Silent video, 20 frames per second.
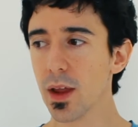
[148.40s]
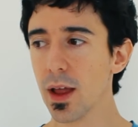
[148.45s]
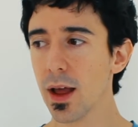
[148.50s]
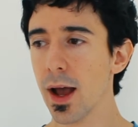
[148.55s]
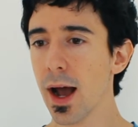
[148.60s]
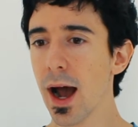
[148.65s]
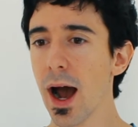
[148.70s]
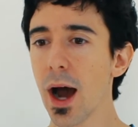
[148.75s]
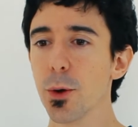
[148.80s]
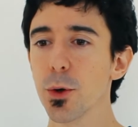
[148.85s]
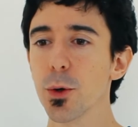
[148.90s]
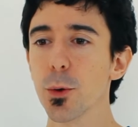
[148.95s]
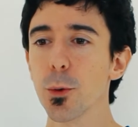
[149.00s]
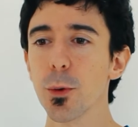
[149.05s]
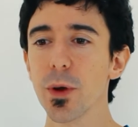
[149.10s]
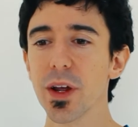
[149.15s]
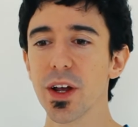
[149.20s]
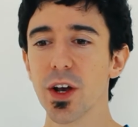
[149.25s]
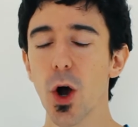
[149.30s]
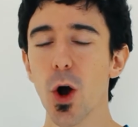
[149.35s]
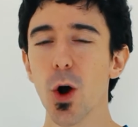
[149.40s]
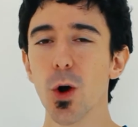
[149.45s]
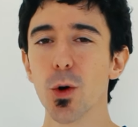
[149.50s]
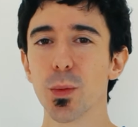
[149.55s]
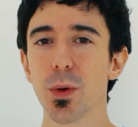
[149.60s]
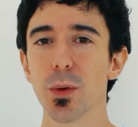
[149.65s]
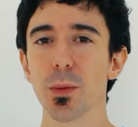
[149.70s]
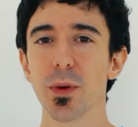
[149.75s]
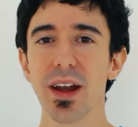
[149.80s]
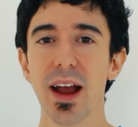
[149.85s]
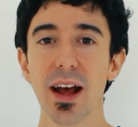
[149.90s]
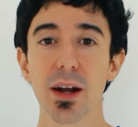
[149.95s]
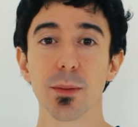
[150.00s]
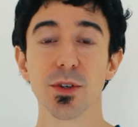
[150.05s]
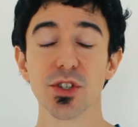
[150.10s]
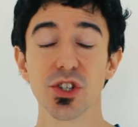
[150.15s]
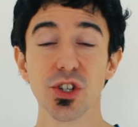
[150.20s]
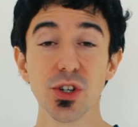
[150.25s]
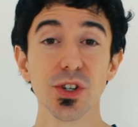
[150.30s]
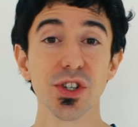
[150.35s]
how do we cope with ad
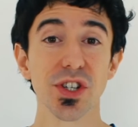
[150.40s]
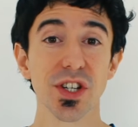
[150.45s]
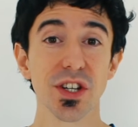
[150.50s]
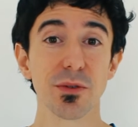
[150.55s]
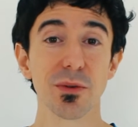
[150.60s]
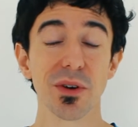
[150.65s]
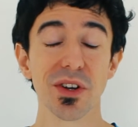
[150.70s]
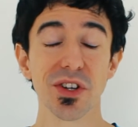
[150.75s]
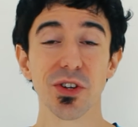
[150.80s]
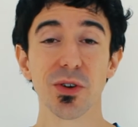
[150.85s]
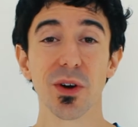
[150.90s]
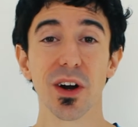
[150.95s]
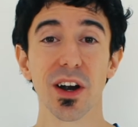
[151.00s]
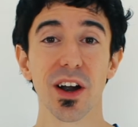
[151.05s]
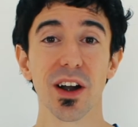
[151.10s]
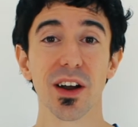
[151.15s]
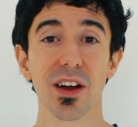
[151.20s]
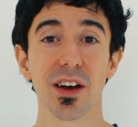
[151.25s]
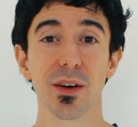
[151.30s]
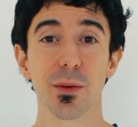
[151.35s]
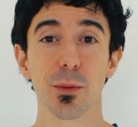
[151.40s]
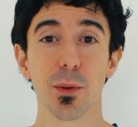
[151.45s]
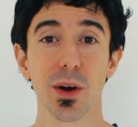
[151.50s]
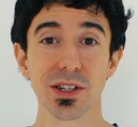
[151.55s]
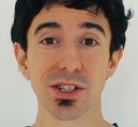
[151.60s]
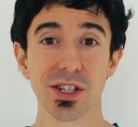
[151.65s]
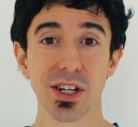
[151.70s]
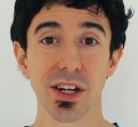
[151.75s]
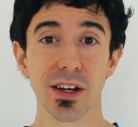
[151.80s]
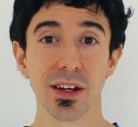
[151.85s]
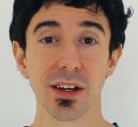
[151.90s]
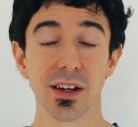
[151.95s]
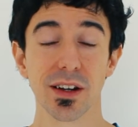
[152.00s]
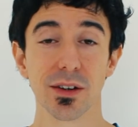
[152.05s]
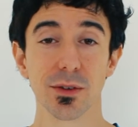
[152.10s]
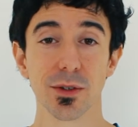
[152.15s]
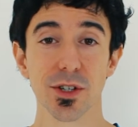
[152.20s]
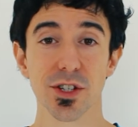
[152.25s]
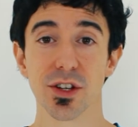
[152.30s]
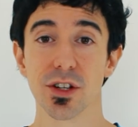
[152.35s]
maturity when you are wanting
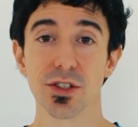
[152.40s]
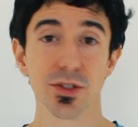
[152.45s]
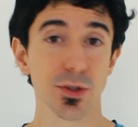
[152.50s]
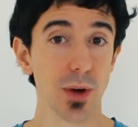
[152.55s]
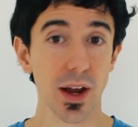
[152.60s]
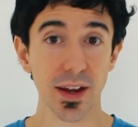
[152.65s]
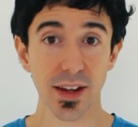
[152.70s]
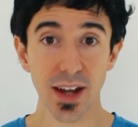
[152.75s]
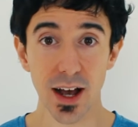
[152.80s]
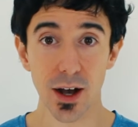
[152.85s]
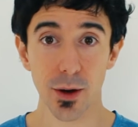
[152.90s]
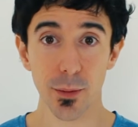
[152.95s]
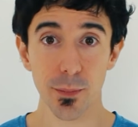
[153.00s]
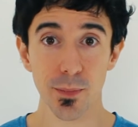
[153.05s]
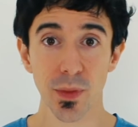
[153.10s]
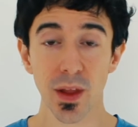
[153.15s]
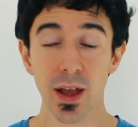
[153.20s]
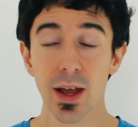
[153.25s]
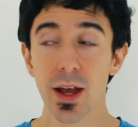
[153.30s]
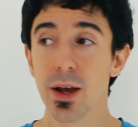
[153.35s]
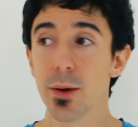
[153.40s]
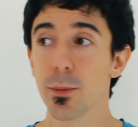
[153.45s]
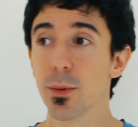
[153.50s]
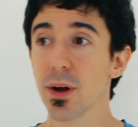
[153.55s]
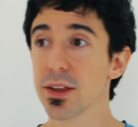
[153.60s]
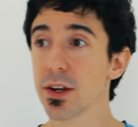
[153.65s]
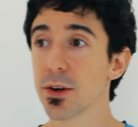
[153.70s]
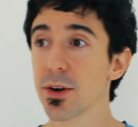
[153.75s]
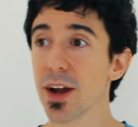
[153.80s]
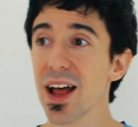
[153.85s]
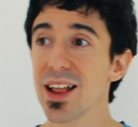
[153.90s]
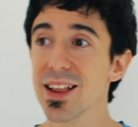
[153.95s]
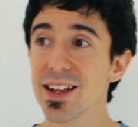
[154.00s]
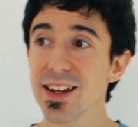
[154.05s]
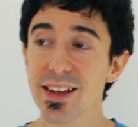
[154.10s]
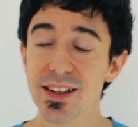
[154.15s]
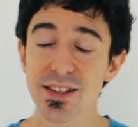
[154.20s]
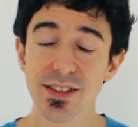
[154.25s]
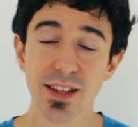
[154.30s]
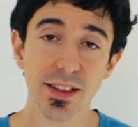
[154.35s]
results right now? Well, the
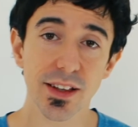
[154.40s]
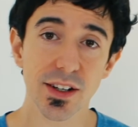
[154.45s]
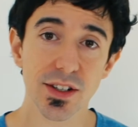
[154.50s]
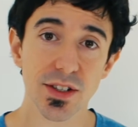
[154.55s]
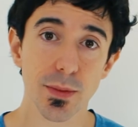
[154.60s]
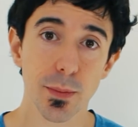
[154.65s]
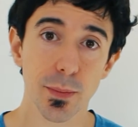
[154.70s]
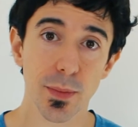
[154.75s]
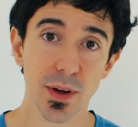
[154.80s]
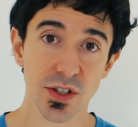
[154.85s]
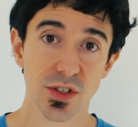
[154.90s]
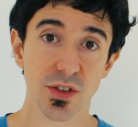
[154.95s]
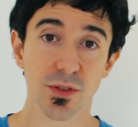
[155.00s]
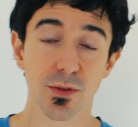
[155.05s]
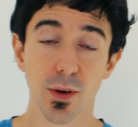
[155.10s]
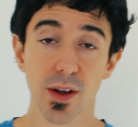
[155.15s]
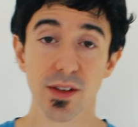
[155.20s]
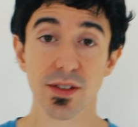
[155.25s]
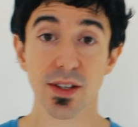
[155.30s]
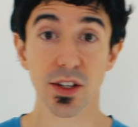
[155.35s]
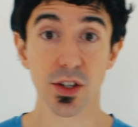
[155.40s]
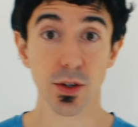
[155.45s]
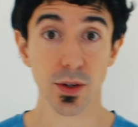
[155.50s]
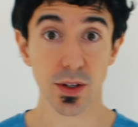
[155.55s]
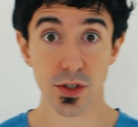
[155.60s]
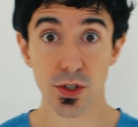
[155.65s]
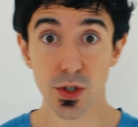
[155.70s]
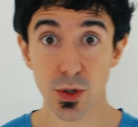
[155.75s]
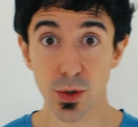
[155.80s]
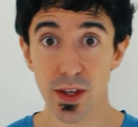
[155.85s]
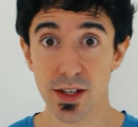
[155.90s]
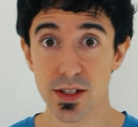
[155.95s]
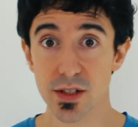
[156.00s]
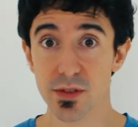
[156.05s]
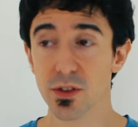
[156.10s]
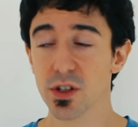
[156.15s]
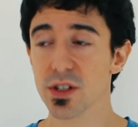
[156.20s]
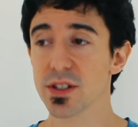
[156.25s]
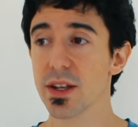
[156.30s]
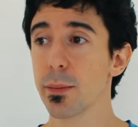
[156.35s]
reality is that there's a bunch of ways that you can do this.
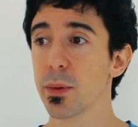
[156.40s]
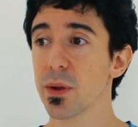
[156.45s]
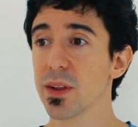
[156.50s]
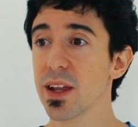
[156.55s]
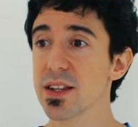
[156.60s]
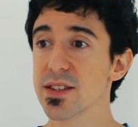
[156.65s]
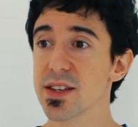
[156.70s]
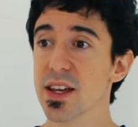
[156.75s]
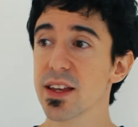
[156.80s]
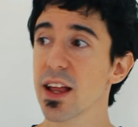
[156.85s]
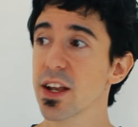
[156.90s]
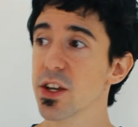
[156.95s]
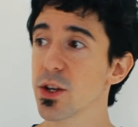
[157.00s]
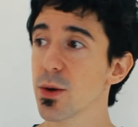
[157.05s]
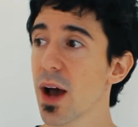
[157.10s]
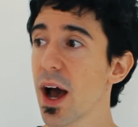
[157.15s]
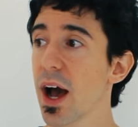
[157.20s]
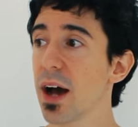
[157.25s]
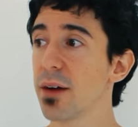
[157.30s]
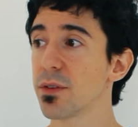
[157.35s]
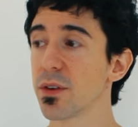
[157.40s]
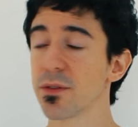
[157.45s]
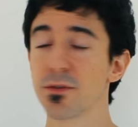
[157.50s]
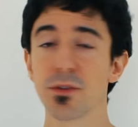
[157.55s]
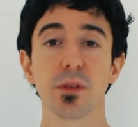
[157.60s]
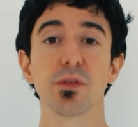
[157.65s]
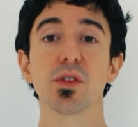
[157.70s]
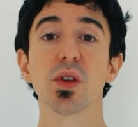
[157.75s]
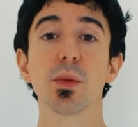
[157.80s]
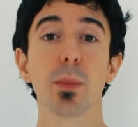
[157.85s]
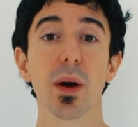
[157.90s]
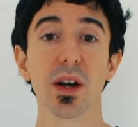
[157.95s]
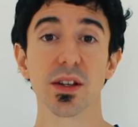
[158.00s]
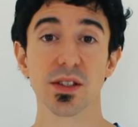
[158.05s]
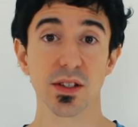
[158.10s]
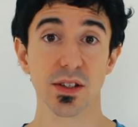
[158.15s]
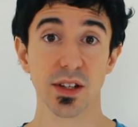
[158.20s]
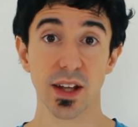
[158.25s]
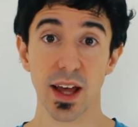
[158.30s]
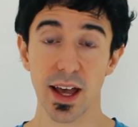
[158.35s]
For example, let's say that you have
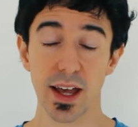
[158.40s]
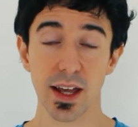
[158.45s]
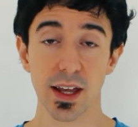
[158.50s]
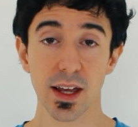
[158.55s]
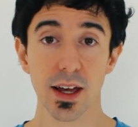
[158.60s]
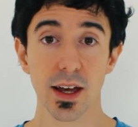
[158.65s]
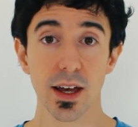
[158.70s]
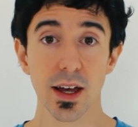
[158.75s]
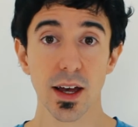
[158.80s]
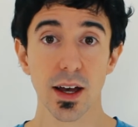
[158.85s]
$50 a day